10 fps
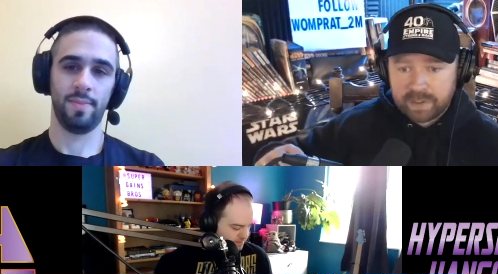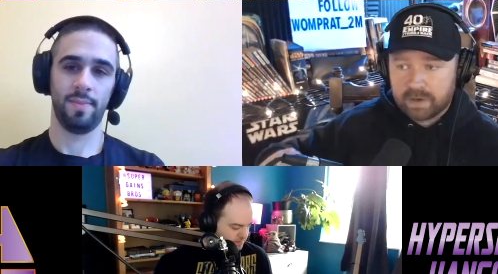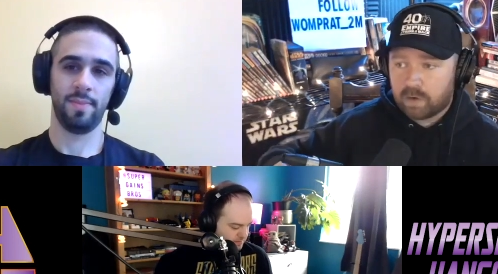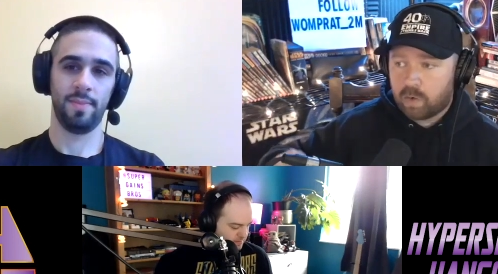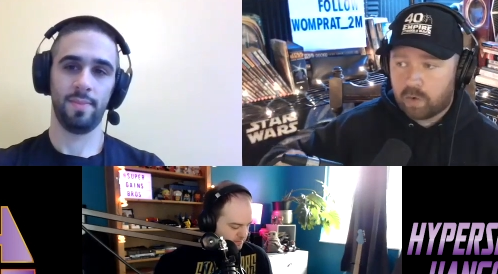
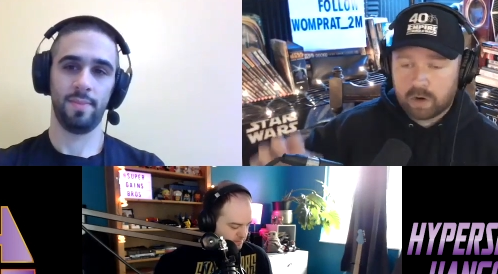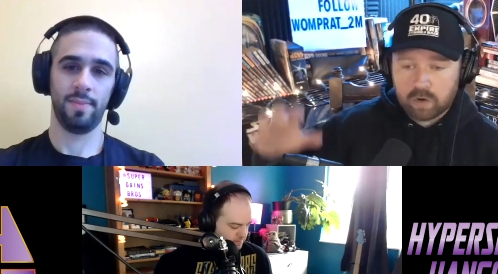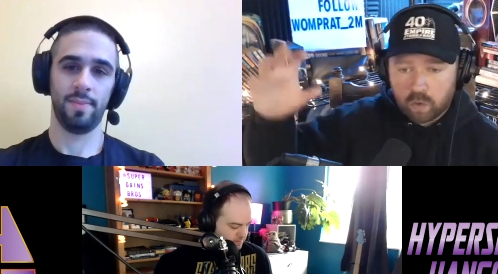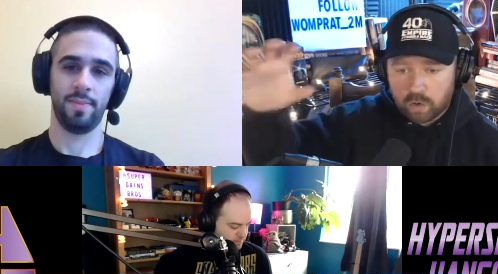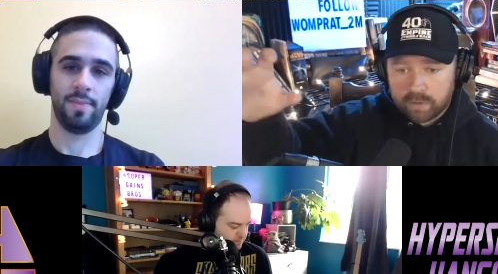Speaker 1: here, or a
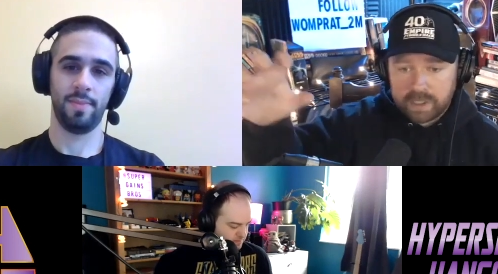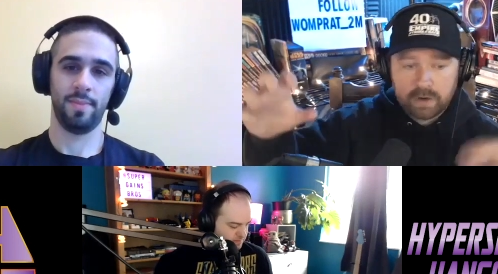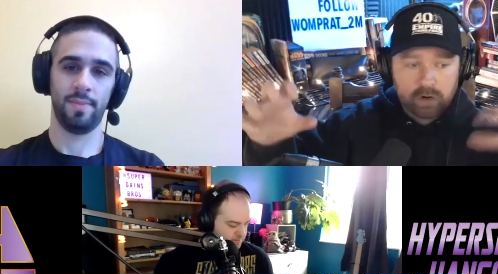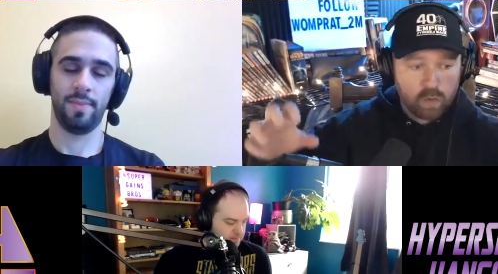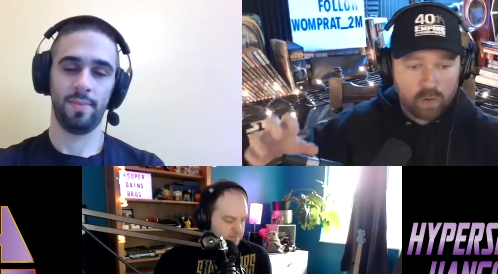quarter
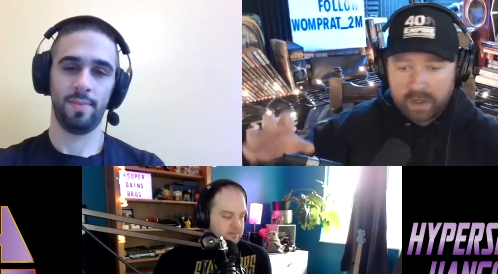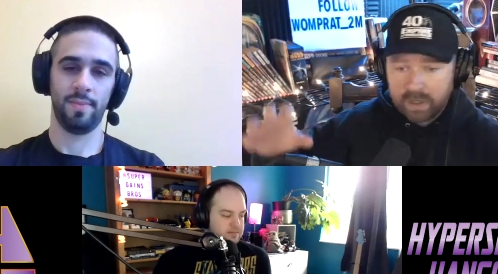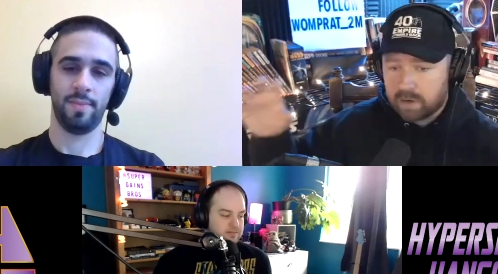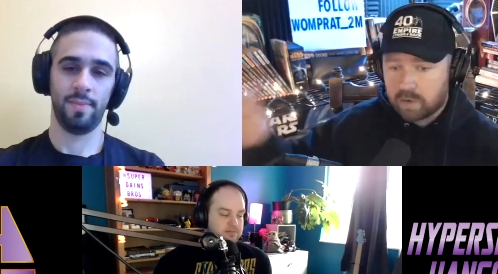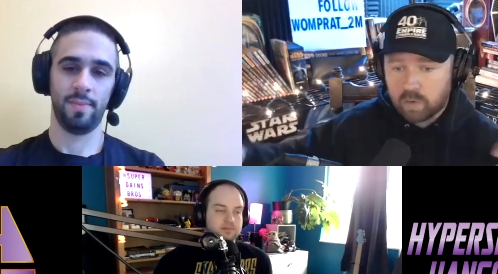here, a quarter
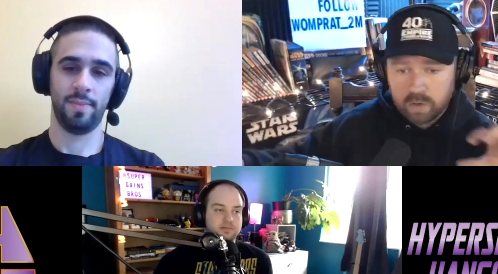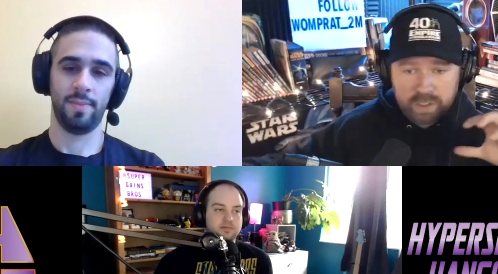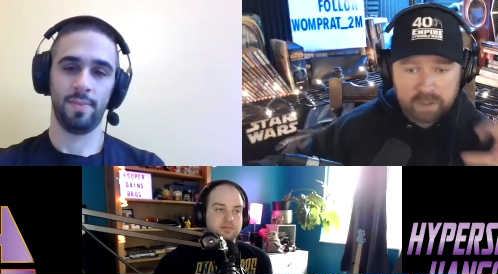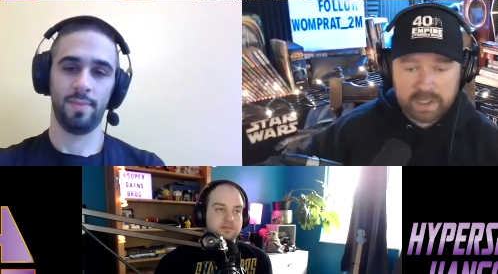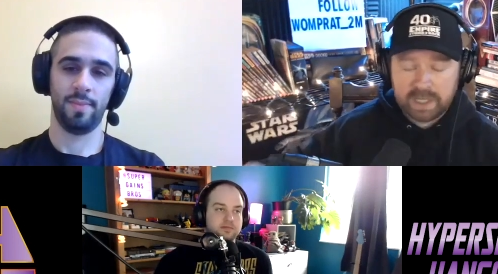here, or a quarter
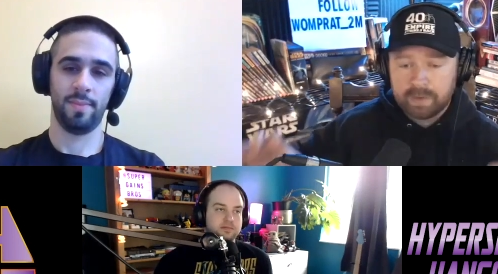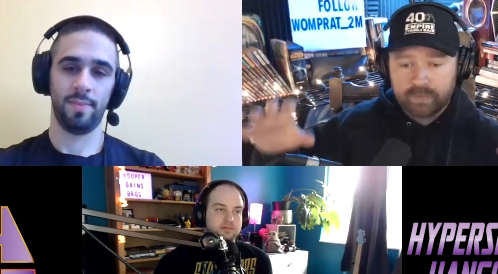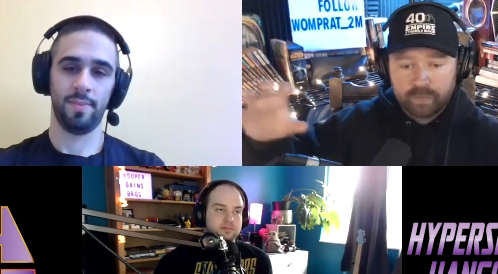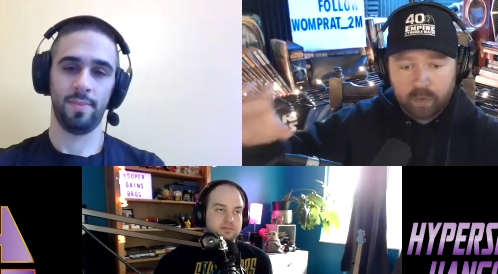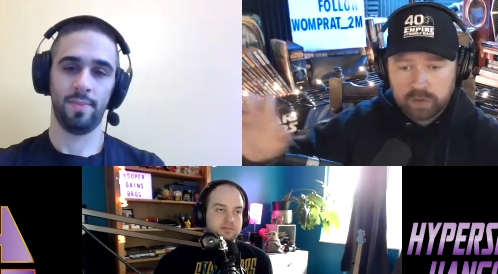here. Keep it in
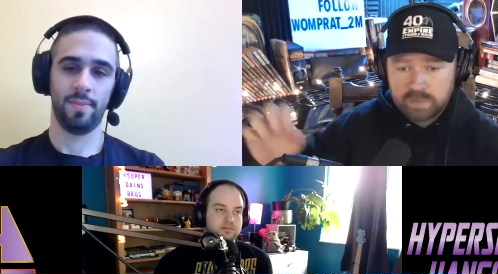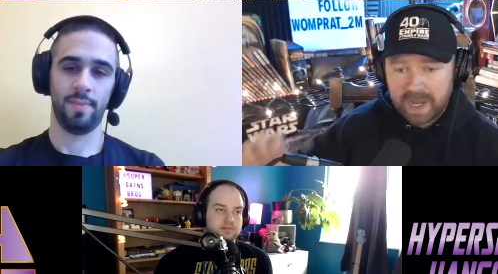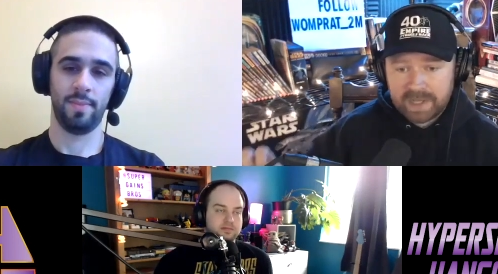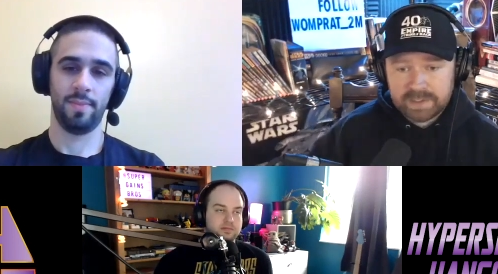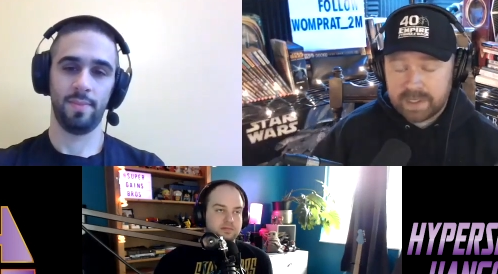four
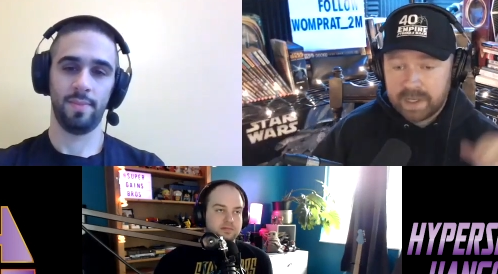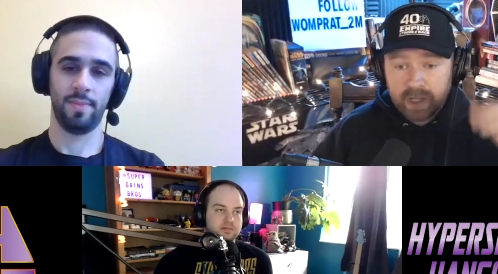spots,